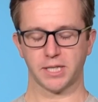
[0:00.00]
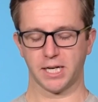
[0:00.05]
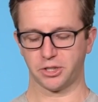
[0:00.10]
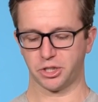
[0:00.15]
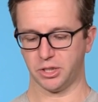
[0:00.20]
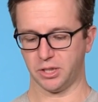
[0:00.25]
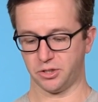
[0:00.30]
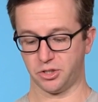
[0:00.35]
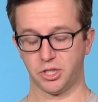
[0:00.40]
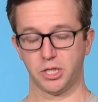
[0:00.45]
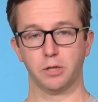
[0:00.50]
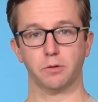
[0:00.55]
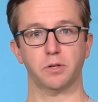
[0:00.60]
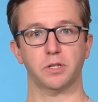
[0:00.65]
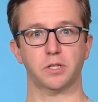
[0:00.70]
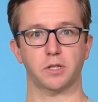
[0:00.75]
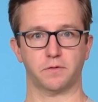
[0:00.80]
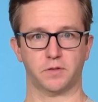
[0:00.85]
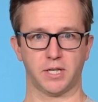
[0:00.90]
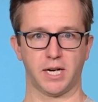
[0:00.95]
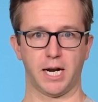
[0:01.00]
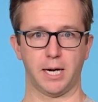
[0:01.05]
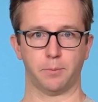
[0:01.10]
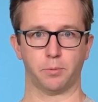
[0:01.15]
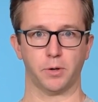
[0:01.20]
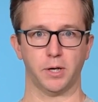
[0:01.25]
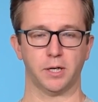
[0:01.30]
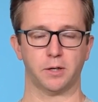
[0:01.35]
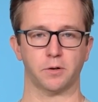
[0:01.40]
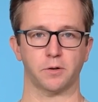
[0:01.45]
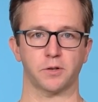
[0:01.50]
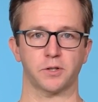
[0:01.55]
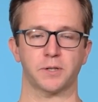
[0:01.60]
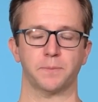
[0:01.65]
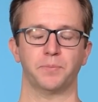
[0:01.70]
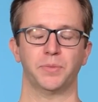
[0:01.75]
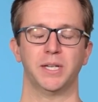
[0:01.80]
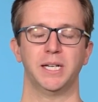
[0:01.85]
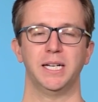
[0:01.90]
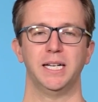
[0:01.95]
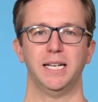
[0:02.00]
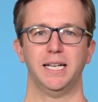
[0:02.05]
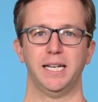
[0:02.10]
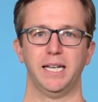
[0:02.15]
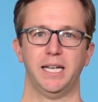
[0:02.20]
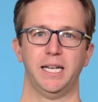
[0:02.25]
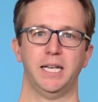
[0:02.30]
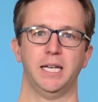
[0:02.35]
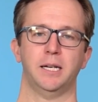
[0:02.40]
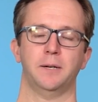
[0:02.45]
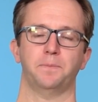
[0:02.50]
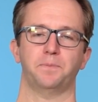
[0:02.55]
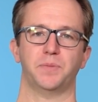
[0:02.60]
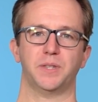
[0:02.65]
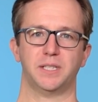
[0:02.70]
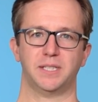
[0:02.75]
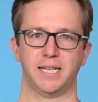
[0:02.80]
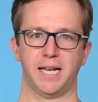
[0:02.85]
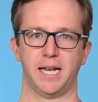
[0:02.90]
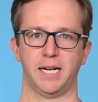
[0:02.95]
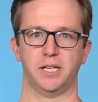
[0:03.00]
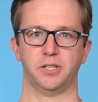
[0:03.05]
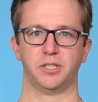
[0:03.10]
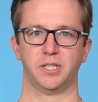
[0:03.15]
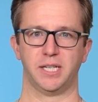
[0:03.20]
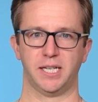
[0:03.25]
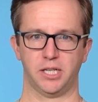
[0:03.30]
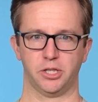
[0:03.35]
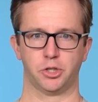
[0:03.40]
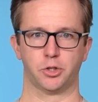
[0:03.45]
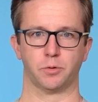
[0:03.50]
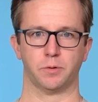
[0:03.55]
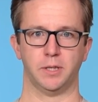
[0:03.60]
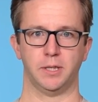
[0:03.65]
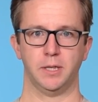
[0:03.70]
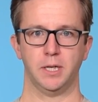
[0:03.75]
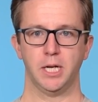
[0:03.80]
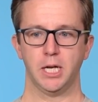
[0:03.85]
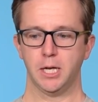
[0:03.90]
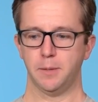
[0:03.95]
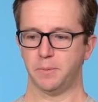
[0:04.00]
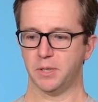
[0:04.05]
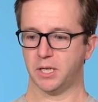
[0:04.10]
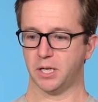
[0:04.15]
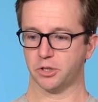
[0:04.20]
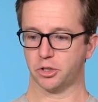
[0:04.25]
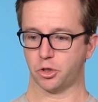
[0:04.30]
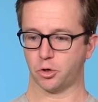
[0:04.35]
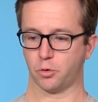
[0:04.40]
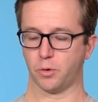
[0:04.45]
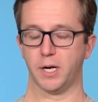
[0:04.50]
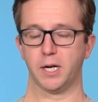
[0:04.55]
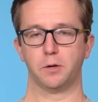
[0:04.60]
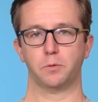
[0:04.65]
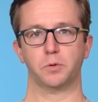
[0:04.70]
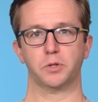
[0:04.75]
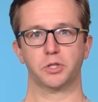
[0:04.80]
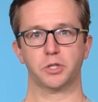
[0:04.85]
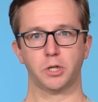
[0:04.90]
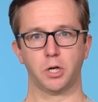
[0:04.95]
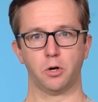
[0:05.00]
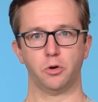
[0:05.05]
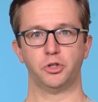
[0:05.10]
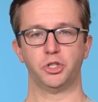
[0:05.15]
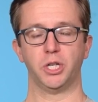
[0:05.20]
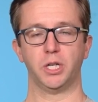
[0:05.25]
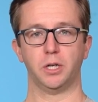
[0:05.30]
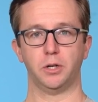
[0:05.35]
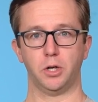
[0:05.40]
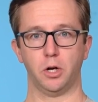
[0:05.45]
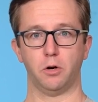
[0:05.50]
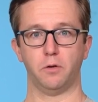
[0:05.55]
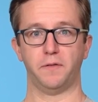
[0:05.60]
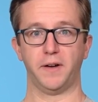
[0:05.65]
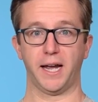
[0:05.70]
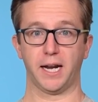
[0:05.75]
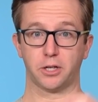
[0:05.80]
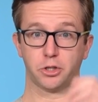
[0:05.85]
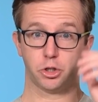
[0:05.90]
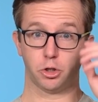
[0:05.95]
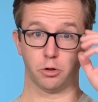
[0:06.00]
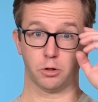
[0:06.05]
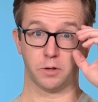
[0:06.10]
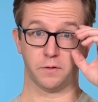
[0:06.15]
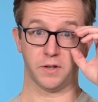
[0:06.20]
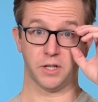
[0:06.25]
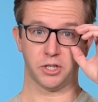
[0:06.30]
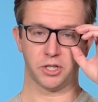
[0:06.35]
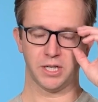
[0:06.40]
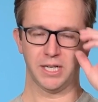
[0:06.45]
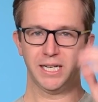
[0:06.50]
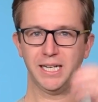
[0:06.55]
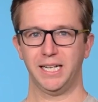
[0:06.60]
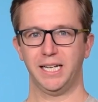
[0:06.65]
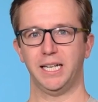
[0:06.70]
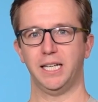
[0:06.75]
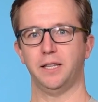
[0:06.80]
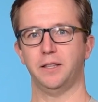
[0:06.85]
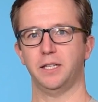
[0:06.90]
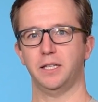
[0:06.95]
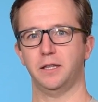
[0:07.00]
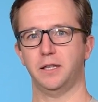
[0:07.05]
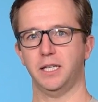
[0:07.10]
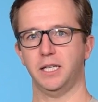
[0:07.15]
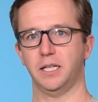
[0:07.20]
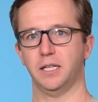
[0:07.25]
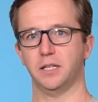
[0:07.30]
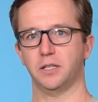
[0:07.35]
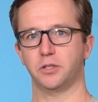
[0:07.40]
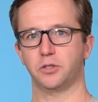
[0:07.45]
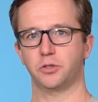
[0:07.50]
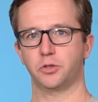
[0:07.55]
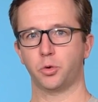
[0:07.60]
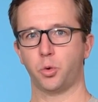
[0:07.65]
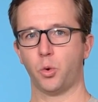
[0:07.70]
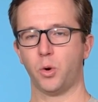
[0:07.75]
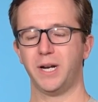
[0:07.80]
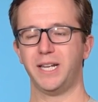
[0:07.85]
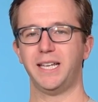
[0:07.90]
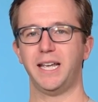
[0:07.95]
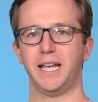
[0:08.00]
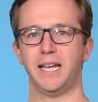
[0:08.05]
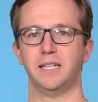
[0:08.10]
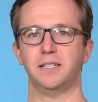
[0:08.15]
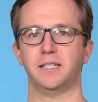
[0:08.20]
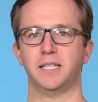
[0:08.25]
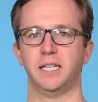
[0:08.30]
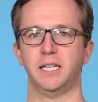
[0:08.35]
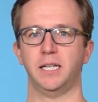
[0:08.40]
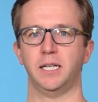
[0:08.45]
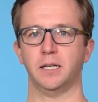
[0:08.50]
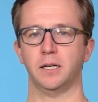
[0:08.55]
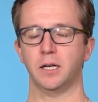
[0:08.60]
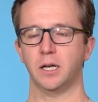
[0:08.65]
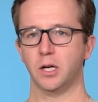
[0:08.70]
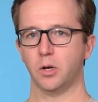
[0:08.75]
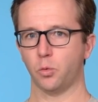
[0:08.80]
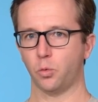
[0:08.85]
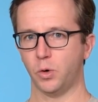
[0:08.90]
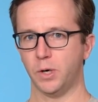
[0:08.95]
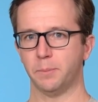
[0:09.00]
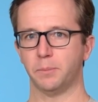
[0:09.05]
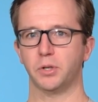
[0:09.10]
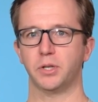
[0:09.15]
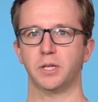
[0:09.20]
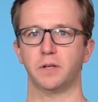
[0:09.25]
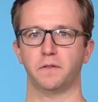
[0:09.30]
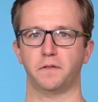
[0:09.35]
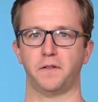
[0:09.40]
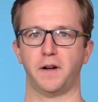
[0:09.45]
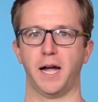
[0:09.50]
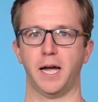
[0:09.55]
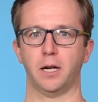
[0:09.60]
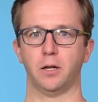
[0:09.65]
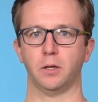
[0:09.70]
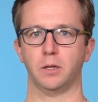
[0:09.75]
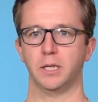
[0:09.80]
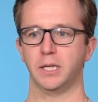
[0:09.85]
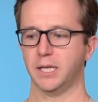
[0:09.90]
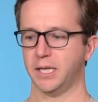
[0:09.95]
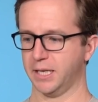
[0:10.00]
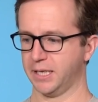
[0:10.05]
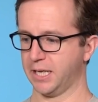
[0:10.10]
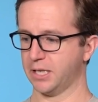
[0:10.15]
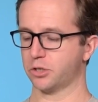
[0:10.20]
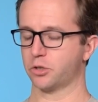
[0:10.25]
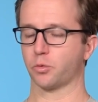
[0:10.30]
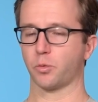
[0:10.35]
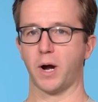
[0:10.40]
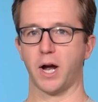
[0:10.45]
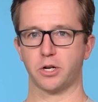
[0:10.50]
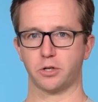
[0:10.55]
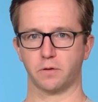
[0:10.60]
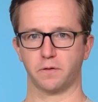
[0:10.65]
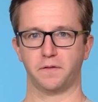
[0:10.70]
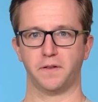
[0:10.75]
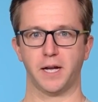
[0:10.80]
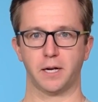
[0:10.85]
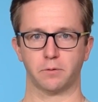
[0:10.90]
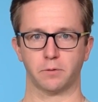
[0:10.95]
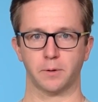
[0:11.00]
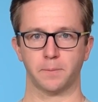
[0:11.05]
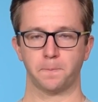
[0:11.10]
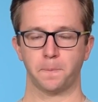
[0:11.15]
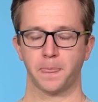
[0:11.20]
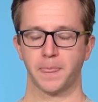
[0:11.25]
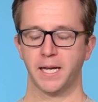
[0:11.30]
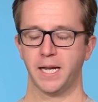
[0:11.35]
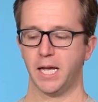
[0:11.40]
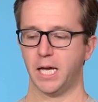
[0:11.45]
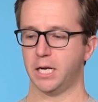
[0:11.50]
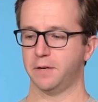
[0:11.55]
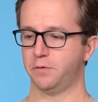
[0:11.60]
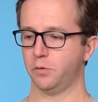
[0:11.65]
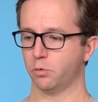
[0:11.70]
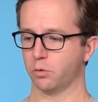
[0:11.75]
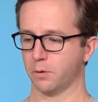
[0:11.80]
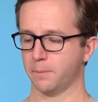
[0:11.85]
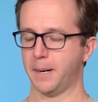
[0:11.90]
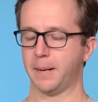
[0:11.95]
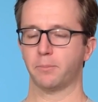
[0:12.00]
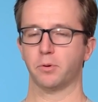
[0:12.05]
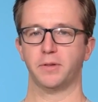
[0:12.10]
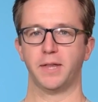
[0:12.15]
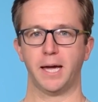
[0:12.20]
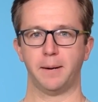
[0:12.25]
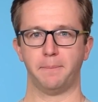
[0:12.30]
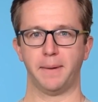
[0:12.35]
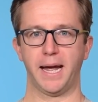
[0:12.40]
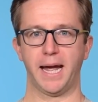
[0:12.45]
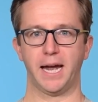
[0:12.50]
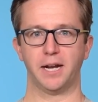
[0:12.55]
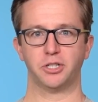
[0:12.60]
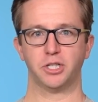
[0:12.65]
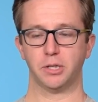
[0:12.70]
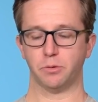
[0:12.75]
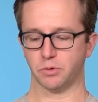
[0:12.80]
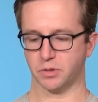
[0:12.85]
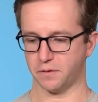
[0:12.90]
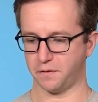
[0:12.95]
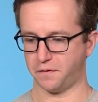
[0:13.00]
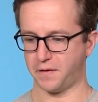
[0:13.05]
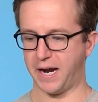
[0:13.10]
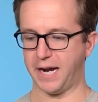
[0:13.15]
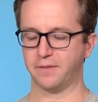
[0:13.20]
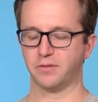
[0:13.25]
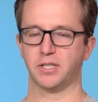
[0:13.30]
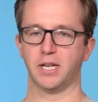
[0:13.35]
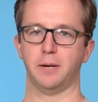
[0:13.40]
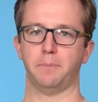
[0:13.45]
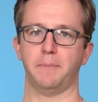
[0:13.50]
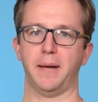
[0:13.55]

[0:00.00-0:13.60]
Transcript: actually a series of tiebreakers in tennis history, because Craig was coaching Novak Djokovic in the 2018 Wimbledon final against Roger Federer. And if you remember that match, it was a 5-set